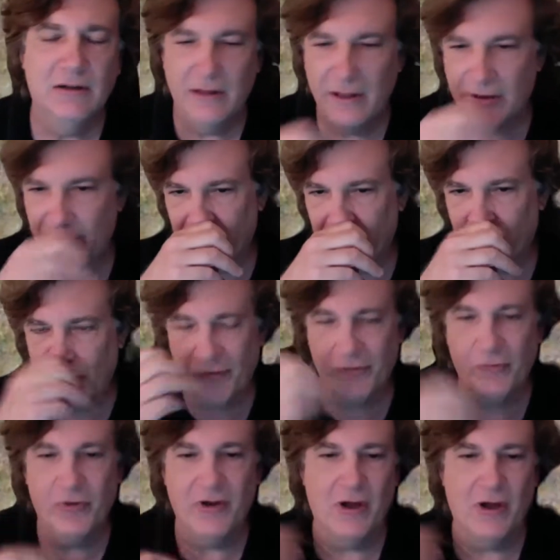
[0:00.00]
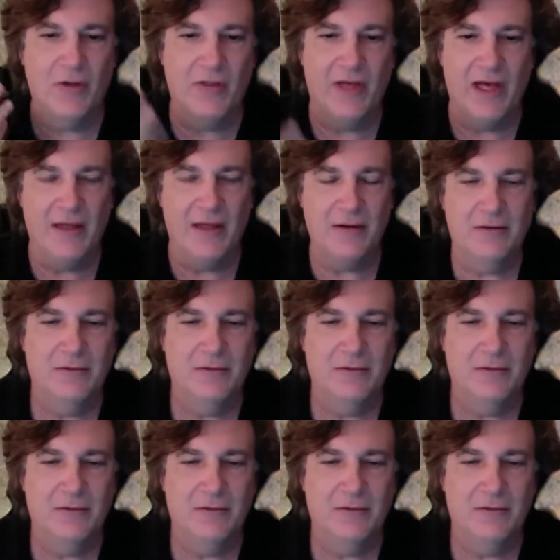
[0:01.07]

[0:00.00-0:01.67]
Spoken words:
and of course, we know that